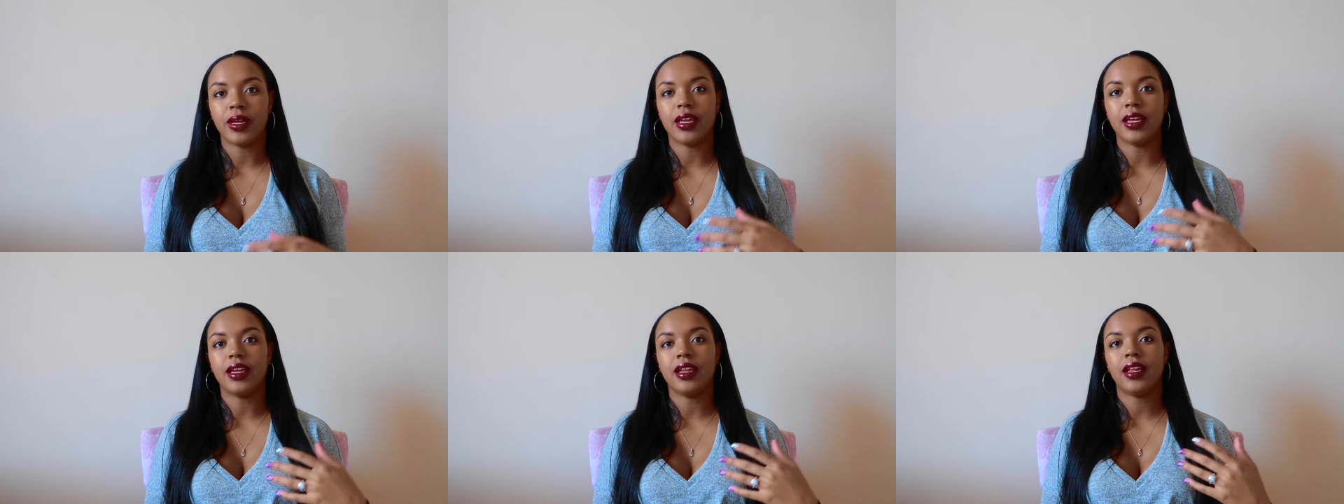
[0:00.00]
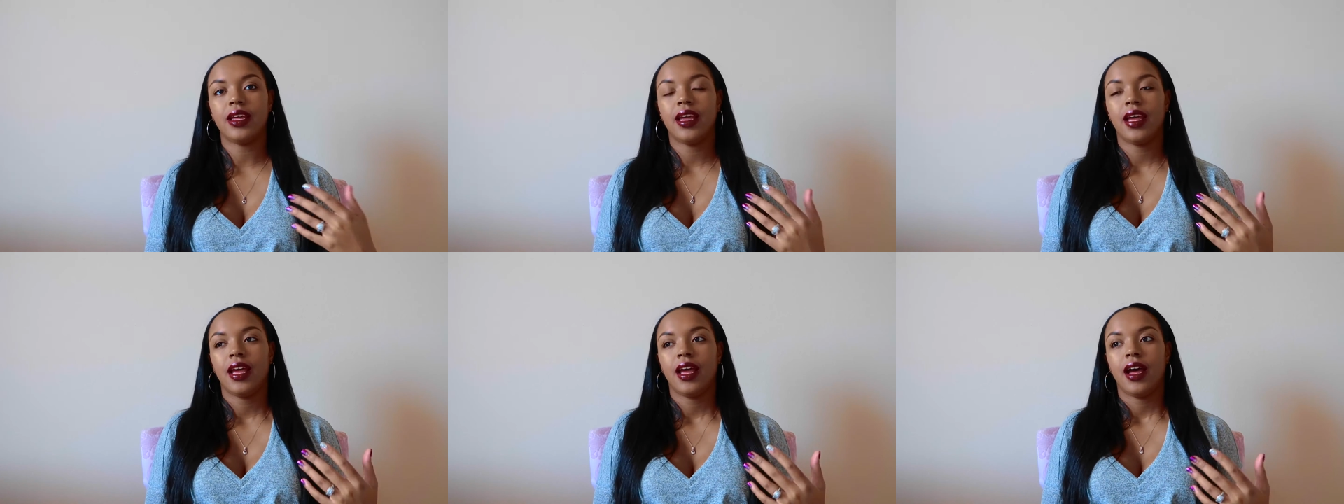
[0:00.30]
it,
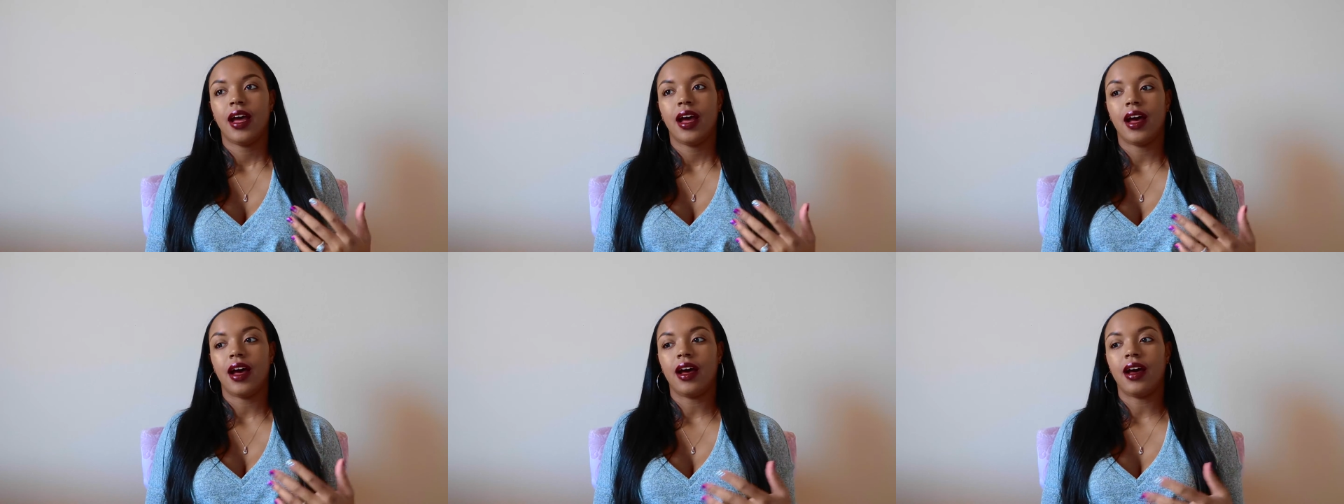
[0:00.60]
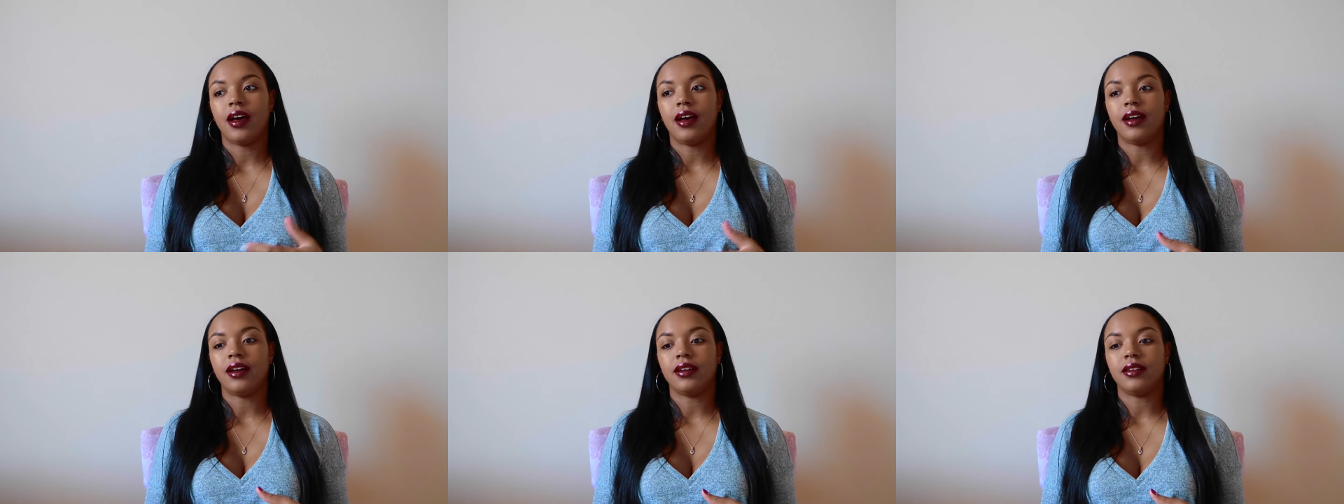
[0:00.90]

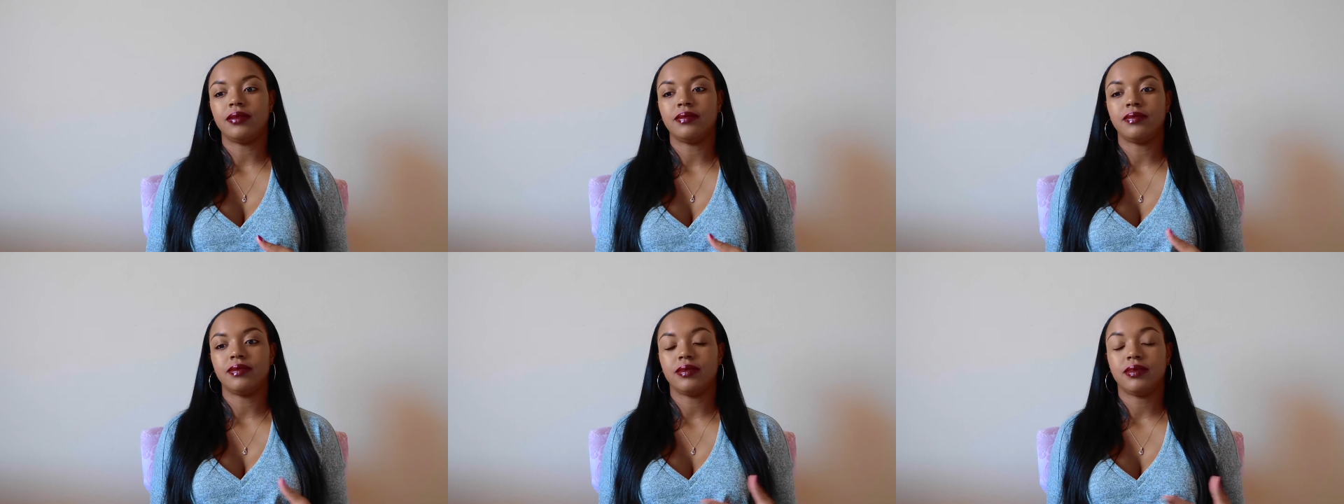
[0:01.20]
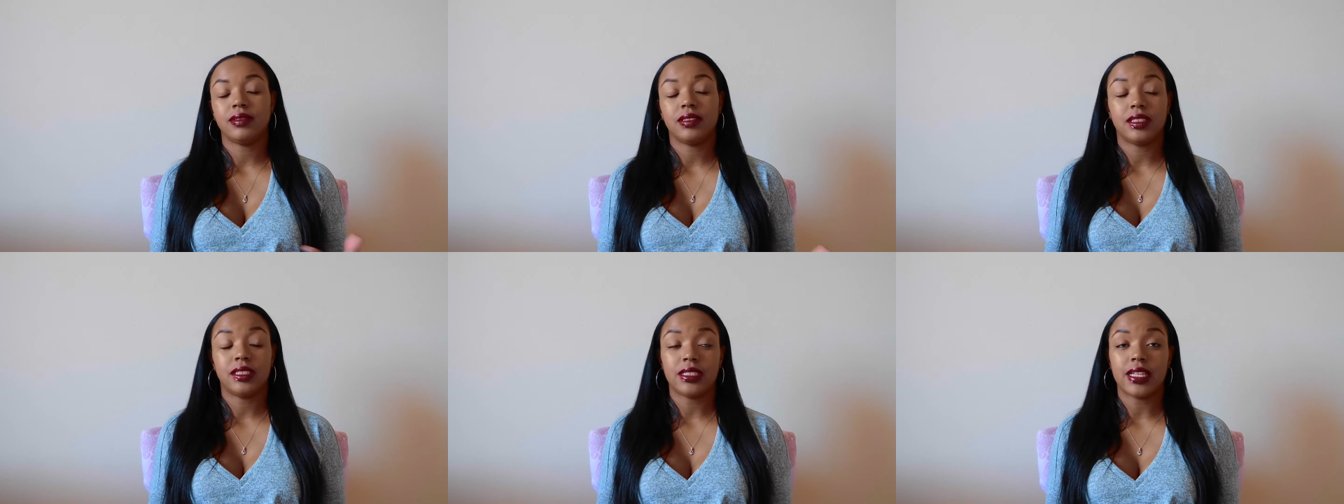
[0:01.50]

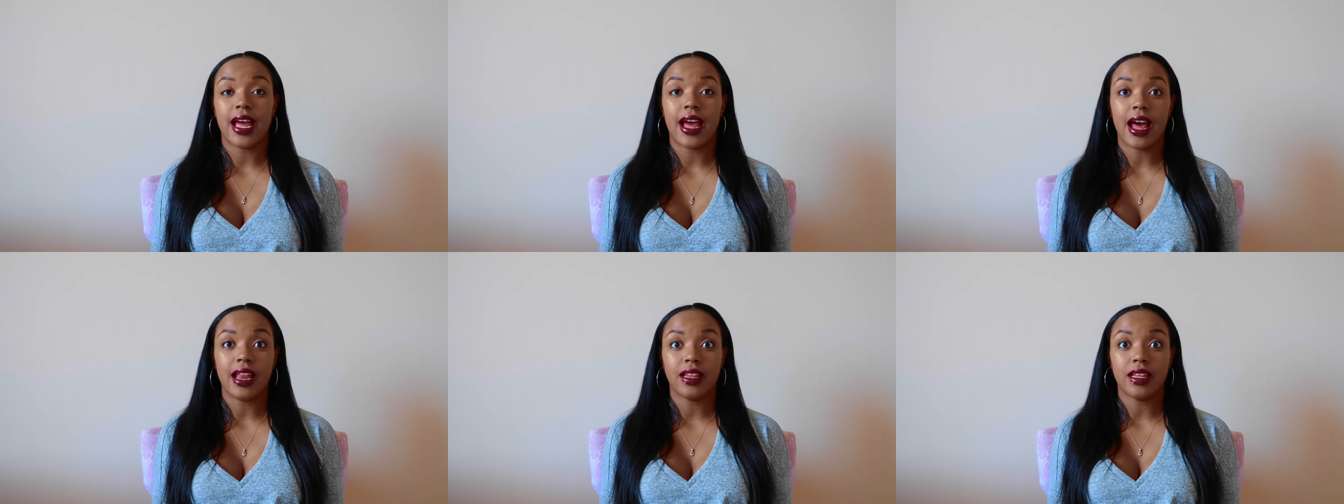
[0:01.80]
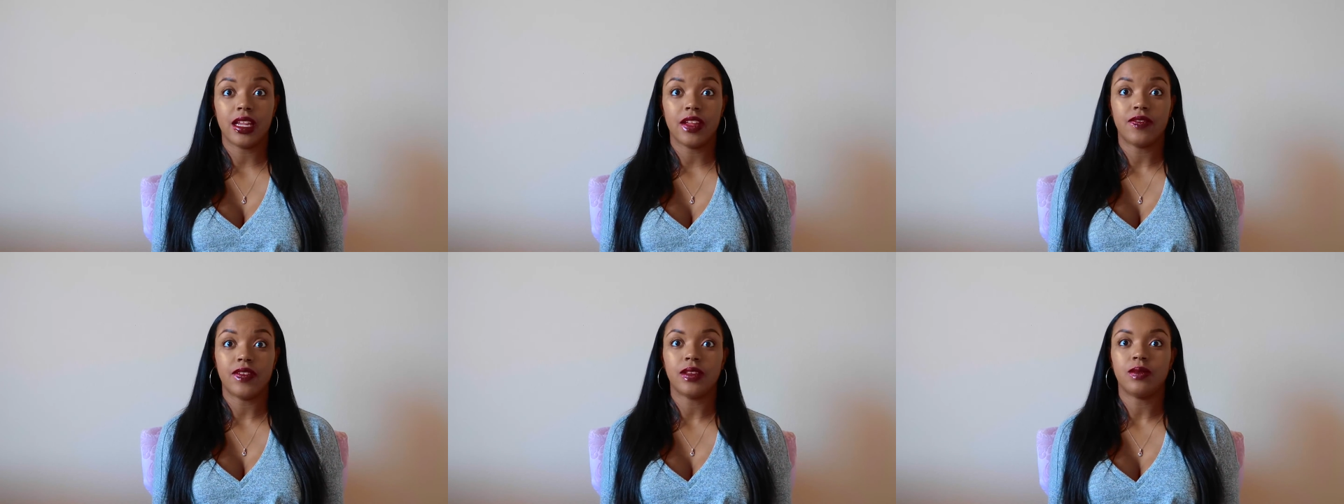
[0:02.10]
style
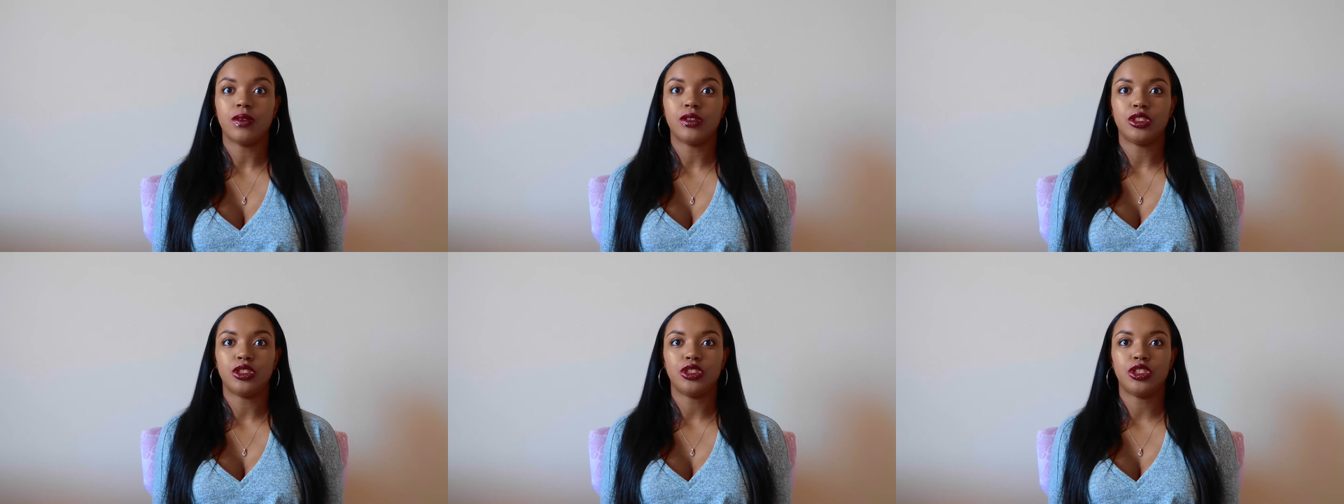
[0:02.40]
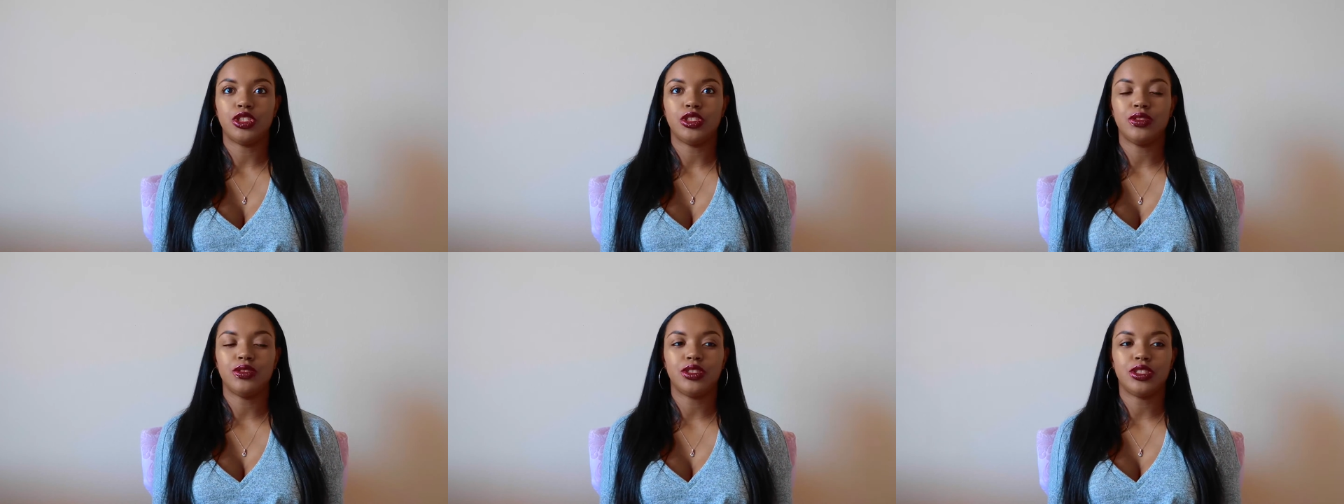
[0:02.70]
it if that's what you
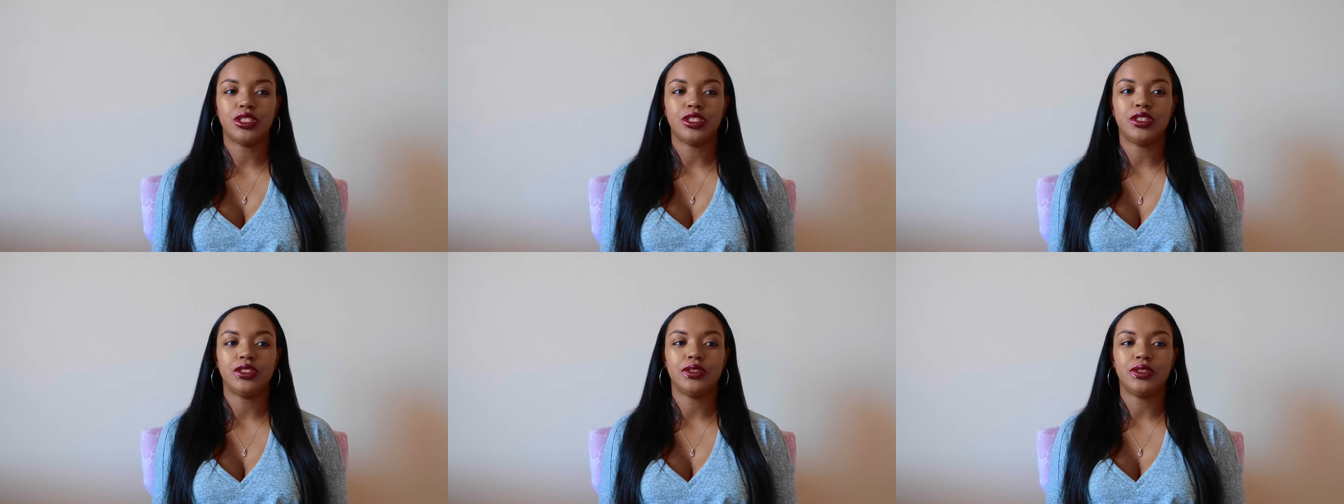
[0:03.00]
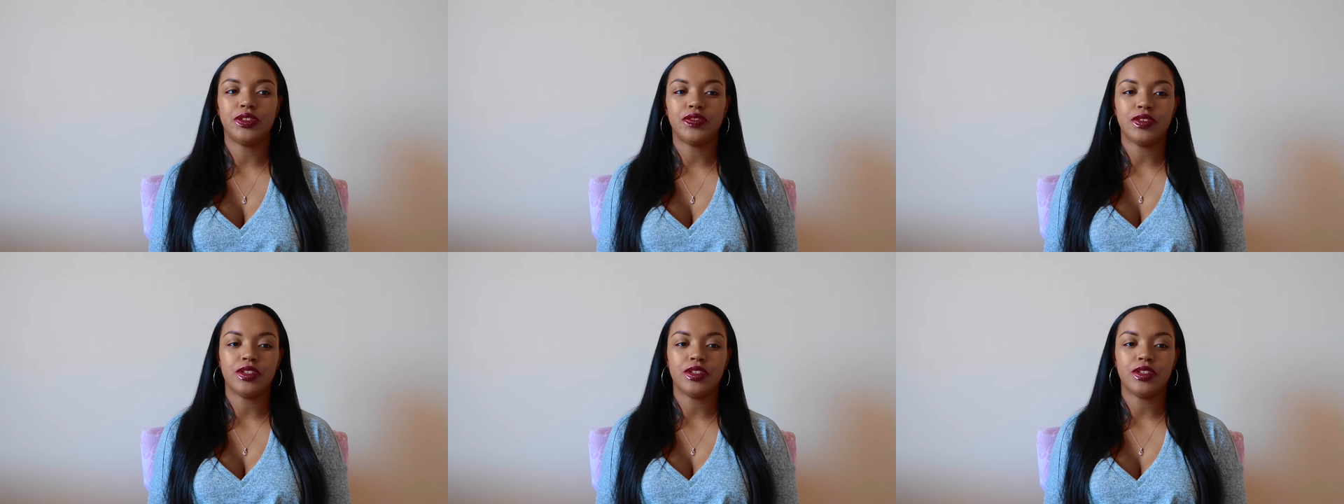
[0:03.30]
choose to do.